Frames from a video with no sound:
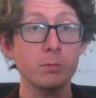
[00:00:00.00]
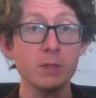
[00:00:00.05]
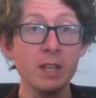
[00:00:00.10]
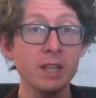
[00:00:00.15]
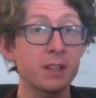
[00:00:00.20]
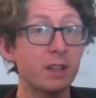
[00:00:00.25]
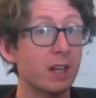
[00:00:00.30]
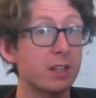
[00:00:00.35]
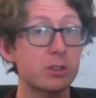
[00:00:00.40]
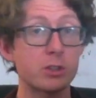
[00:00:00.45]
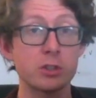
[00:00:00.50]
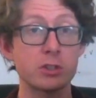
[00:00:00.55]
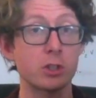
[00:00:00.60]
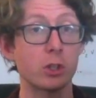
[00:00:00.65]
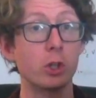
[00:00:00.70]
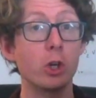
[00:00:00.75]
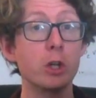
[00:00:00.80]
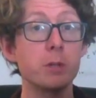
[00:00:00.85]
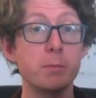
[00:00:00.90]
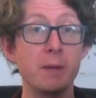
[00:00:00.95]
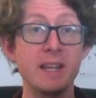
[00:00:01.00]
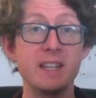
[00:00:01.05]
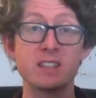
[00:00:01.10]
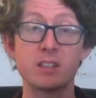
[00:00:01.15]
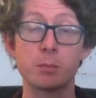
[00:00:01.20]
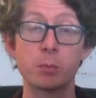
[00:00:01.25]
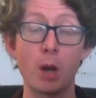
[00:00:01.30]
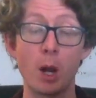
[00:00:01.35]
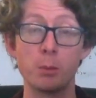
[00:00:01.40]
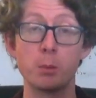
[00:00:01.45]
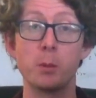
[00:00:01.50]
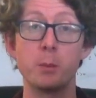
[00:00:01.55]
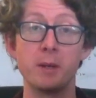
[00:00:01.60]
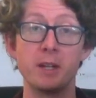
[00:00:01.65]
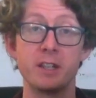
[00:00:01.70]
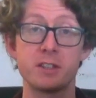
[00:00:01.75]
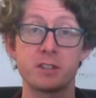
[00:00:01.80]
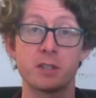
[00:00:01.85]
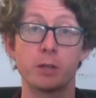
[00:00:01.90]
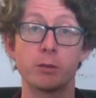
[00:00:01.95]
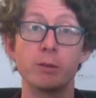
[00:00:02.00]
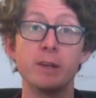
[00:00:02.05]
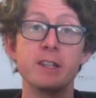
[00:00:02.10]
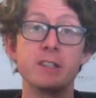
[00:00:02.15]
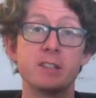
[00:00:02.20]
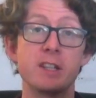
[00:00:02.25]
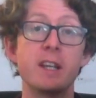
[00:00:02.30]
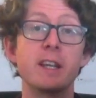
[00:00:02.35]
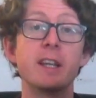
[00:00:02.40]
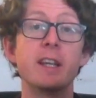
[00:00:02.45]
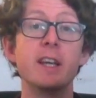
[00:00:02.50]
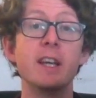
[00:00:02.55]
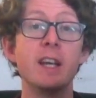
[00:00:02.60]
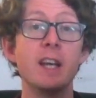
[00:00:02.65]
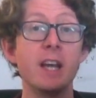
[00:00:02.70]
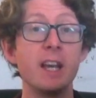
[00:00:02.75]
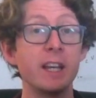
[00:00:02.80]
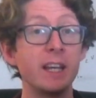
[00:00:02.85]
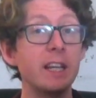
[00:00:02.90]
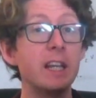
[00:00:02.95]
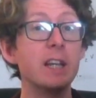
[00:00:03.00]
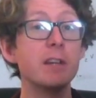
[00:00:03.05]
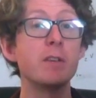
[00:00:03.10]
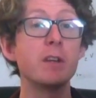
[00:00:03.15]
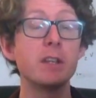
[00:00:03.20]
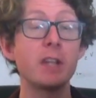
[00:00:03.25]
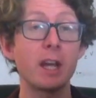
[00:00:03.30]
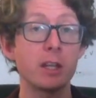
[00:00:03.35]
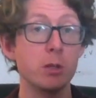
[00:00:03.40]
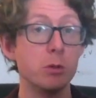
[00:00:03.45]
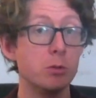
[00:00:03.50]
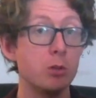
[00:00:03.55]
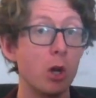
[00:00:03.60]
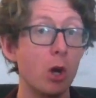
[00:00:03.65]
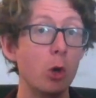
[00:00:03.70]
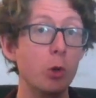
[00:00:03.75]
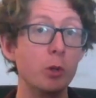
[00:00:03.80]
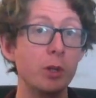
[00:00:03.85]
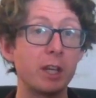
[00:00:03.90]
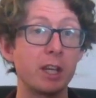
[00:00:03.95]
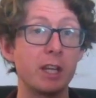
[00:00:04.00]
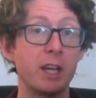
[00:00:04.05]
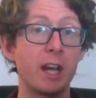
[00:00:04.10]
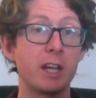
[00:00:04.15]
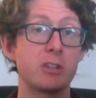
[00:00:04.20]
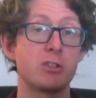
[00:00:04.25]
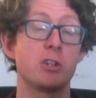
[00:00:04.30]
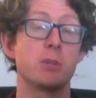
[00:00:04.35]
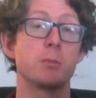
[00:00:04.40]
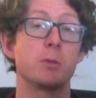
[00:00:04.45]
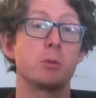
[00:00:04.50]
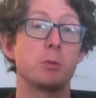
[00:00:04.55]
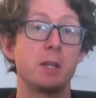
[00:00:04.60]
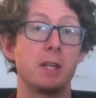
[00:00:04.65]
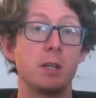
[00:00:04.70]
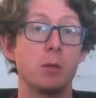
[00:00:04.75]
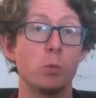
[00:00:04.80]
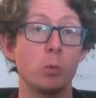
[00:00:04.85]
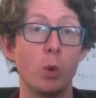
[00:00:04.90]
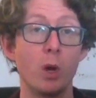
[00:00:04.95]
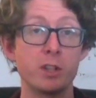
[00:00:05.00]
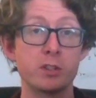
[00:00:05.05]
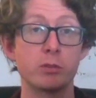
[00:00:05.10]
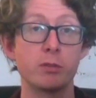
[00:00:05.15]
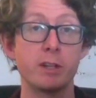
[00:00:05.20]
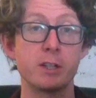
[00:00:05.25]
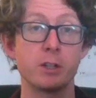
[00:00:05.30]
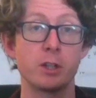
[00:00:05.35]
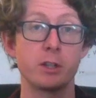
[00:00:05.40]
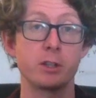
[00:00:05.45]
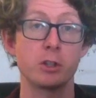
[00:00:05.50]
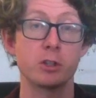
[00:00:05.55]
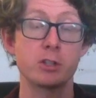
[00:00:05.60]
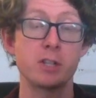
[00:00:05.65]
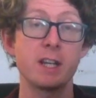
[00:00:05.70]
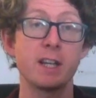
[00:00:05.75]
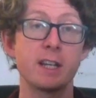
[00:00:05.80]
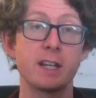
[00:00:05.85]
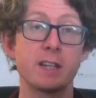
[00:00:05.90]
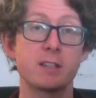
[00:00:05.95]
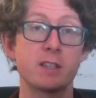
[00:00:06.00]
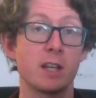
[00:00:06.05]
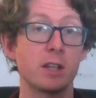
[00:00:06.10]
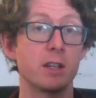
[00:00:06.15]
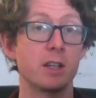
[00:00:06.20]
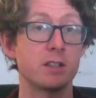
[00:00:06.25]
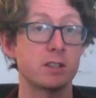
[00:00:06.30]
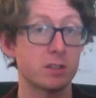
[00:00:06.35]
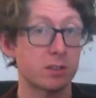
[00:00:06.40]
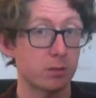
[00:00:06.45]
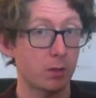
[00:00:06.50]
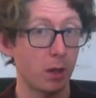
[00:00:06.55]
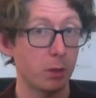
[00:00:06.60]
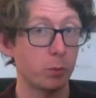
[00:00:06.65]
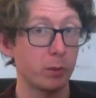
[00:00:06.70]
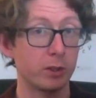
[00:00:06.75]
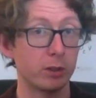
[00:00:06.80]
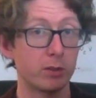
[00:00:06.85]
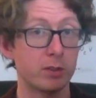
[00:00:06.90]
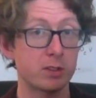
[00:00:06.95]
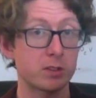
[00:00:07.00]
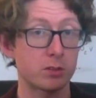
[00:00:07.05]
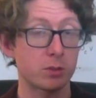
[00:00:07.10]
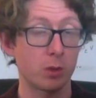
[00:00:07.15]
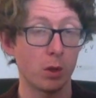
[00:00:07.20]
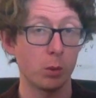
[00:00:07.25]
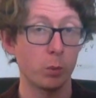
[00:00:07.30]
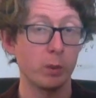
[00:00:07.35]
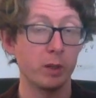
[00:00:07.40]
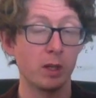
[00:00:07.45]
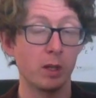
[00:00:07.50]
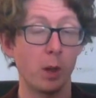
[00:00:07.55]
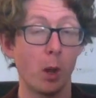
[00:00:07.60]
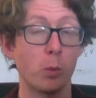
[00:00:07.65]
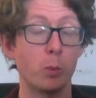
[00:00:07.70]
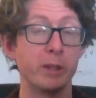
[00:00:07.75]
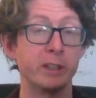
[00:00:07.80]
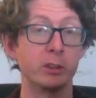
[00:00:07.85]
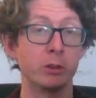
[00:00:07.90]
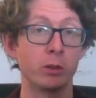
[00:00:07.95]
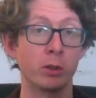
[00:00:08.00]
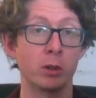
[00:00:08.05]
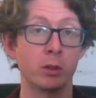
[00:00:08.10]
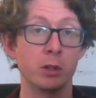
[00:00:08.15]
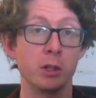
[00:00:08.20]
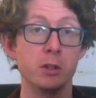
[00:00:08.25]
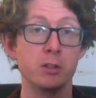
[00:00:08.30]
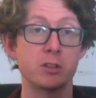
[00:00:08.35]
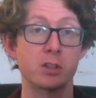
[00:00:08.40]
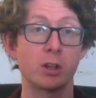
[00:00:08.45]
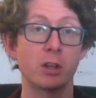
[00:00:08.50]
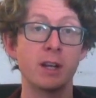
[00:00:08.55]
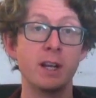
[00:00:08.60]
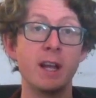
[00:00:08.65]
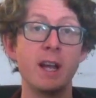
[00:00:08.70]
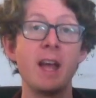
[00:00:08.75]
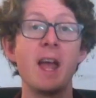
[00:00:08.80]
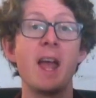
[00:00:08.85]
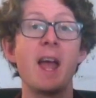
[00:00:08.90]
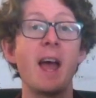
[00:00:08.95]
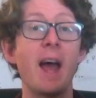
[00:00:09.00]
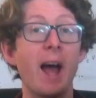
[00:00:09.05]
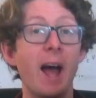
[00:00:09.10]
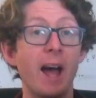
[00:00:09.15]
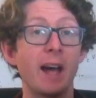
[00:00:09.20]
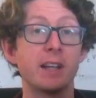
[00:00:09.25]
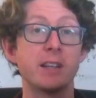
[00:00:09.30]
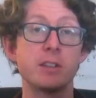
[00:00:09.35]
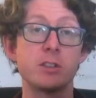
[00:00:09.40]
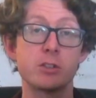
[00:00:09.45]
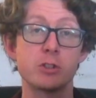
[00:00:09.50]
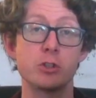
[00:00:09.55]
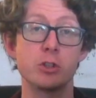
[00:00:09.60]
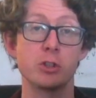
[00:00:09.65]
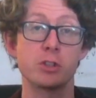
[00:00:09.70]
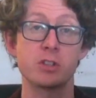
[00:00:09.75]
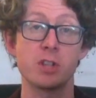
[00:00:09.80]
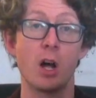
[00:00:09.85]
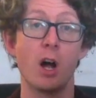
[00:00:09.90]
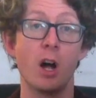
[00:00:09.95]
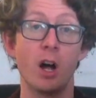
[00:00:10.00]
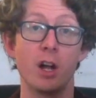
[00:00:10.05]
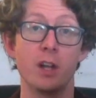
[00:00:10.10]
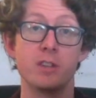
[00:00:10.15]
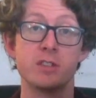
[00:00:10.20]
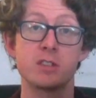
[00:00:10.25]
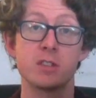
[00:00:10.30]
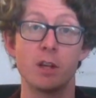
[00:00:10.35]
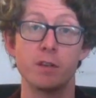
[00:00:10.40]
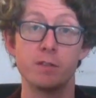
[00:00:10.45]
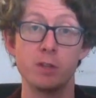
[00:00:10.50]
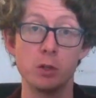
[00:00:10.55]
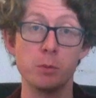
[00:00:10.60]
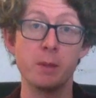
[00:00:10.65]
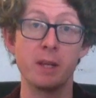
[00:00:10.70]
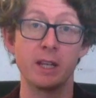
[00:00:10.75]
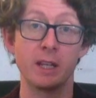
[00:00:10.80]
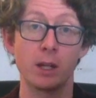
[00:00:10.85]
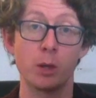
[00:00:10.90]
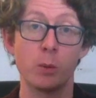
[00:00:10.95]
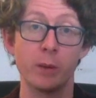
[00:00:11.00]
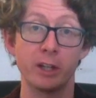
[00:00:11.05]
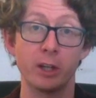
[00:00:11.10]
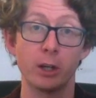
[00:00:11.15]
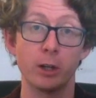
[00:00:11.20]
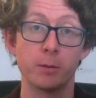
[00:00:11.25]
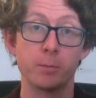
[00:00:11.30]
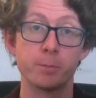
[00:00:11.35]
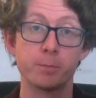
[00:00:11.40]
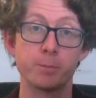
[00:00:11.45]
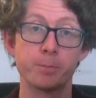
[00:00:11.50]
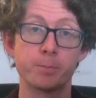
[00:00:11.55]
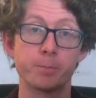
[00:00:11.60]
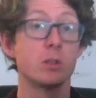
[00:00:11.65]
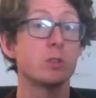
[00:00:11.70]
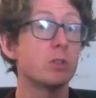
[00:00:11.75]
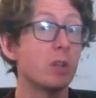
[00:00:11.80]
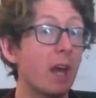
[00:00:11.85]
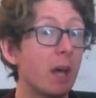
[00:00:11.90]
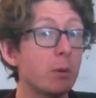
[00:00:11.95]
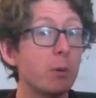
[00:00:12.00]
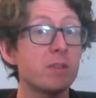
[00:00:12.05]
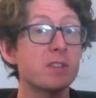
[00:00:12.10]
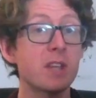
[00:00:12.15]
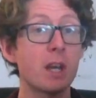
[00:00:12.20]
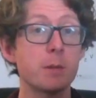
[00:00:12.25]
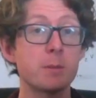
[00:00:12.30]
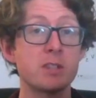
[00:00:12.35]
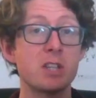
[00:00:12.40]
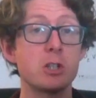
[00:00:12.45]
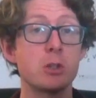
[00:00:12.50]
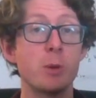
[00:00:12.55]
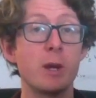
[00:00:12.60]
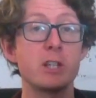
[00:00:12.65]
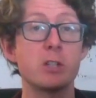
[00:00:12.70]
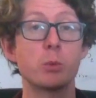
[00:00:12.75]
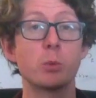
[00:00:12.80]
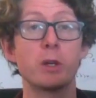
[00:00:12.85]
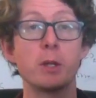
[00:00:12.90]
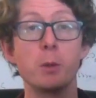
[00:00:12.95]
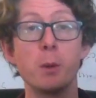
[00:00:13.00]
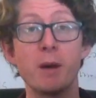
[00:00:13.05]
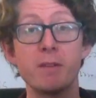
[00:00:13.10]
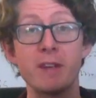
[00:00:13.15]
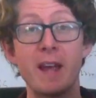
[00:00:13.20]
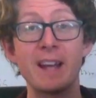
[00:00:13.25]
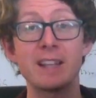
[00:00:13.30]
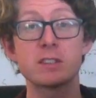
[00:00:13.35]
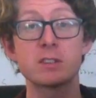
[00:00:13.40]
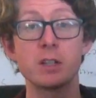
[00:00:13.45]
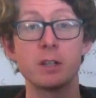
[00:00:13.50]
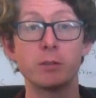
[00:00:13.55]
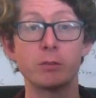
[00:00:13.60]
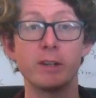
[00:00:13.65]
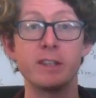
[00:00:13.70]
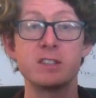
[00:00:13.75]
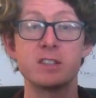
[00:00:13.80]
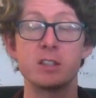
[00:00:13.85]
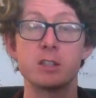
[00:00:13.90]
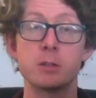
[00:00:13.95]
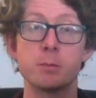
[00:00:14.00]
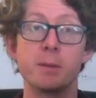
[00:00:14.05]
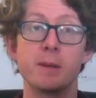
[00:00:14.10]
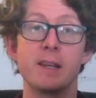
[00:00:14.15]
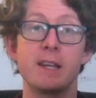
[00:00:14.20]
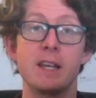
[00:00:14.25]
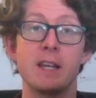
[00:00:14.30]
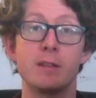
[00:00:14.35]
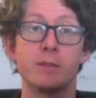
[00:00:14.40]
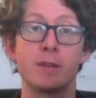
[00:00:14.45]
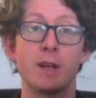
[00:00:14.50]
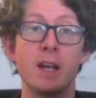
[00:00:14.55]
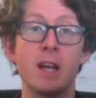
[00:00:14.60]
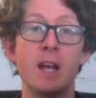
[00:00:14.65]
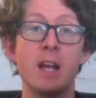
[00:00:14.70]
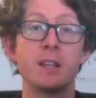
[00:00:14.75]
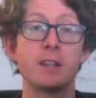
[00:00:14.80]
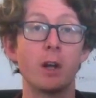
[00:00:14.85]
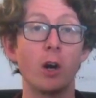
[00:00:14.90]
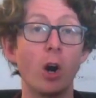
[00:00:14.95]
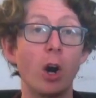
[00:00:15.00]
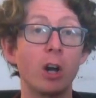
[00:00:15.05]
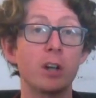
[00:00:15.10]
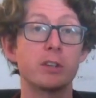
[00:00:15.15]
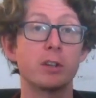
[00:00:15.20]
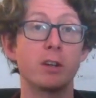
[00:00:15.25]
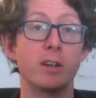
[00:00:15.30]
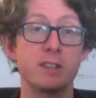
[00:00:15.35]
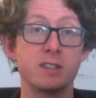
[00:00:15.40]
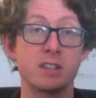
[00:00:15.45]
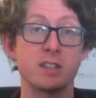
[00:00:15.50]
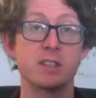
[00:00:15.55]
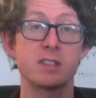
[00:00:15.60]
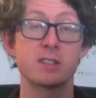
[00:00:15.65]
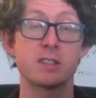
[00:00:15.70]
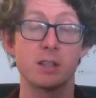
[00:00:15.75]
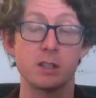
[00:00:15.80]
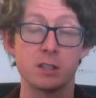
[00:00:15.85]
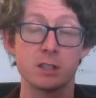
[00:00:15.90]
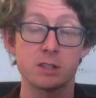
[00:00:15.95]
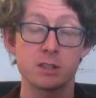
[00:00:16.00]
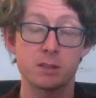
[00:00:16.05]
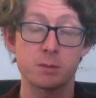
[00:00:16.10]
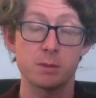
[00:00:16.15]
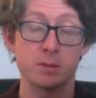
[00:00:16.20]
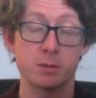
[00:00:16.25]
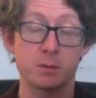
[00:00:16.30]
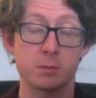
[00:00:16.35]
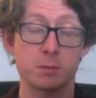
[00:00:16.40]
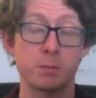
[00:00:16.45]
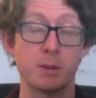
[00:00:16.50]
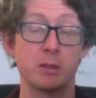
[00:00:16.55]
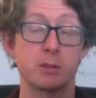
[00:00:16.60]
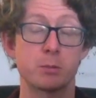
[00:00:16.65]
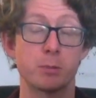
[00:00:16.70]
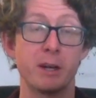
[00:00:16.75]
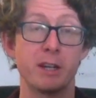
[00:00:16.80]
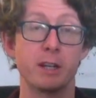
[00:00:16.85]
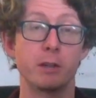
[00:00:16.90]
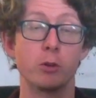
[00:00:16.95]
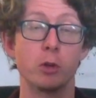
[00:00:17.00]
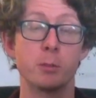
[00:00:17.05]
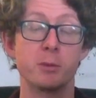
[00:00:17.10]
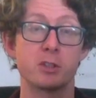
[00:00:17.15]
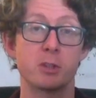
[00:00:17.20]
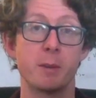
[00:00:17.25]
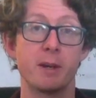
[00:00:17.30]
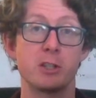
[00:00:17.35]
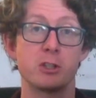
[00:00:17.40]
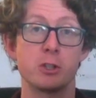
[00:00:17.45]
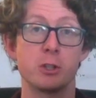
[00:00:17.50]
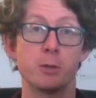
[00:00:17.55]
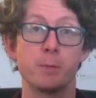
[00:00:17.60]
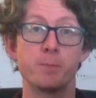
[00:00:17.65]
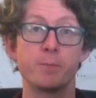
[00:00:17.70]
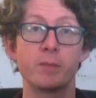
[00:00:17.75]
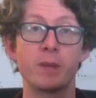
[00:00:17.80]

That's just a good piece of probabilistic reasoning, given that you know the connection between what's written on your ticket and it's and whether it's a, winner or a loser, and just the odds of you being a winner. So now we've set up a situation where you have excellent reason to believe that Arthur isn't sp spreading rumors about you.